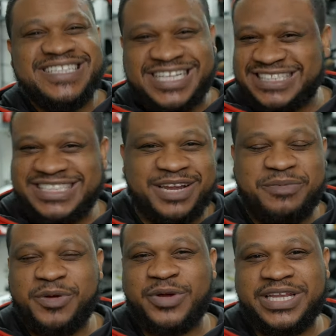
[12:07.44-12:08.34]
this is gonna
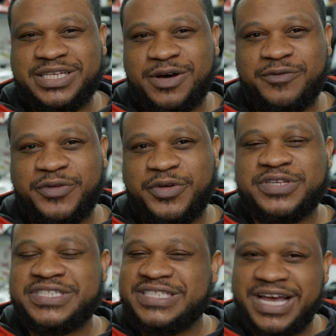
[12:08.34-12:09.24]
be really dope for you.
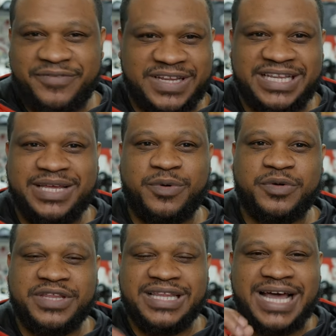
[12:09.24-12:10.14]
It's definitely
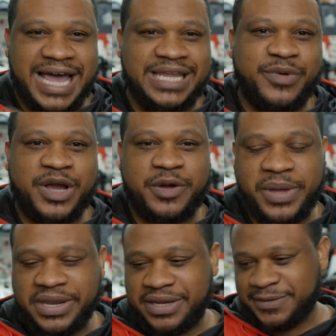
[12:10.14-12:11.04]
worth it. Highly
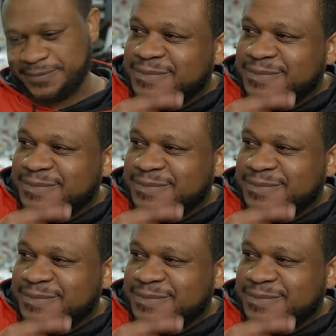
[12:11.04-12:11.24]
recommended.